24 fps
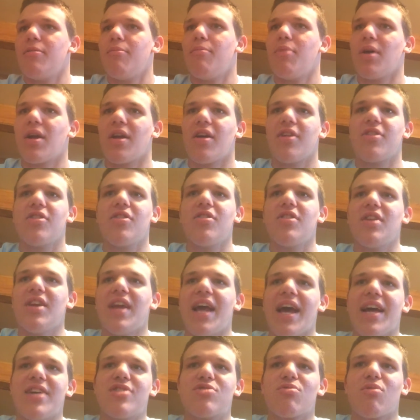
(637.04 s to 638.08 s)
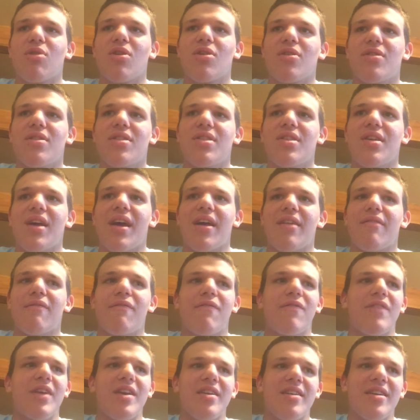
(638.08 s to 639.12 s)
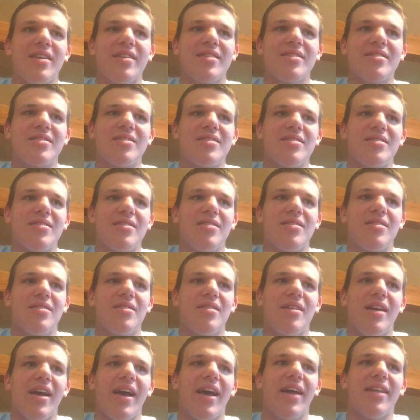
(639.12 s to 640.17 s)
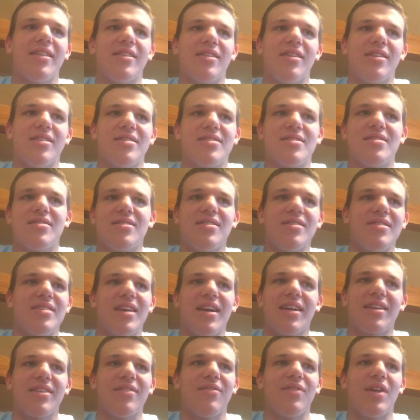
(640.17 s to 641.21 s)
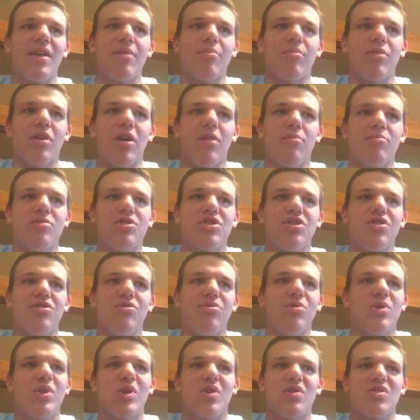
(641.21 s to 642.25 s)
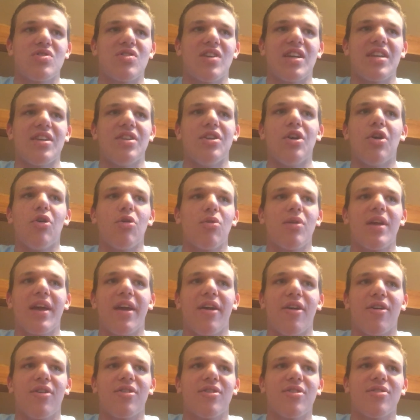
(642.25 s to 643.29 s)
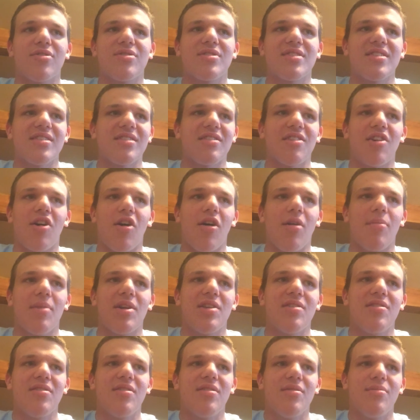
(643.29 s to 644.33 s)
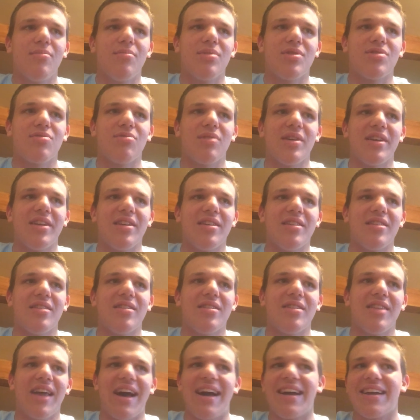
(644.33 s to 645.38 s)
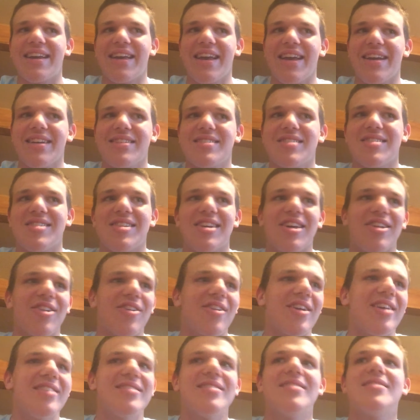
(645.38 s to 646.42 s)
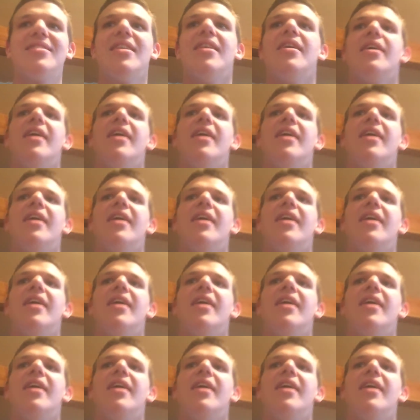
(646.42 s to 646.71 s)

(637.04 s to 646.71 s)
But other than Edgeworth and Phoenix and this detective named Gumshoe, there's like no characters in common between that case and the other cases.